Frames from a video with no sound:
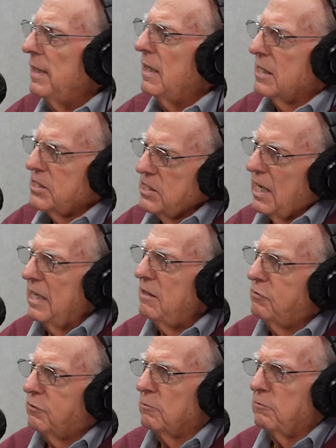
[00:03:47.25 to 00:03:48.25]
aside
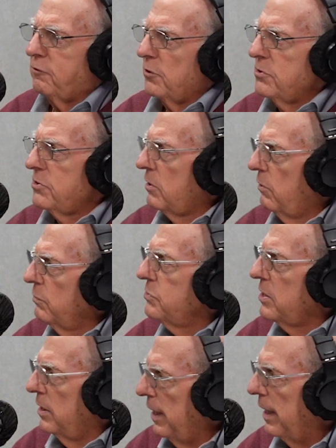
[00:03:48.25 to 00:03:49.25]
from First Coast
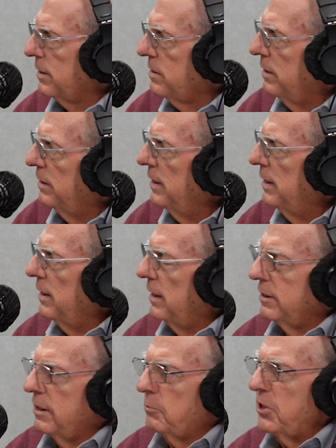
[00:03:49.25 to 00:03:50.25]
Connect
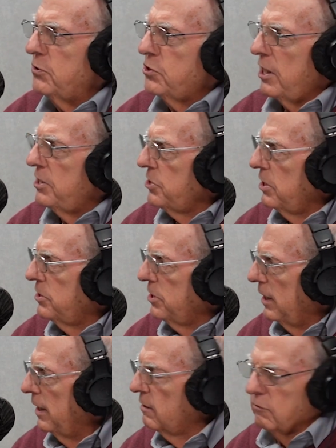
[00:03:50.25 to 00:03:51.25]
on
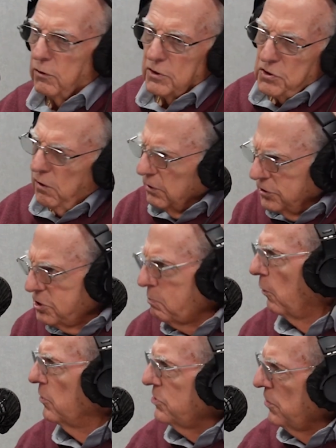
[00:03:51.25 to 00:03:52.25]
WJCT, and of course all the
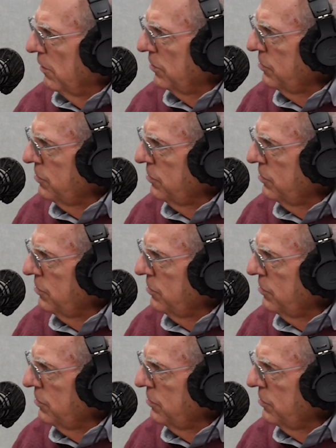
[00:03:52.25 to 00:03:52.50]
sports talk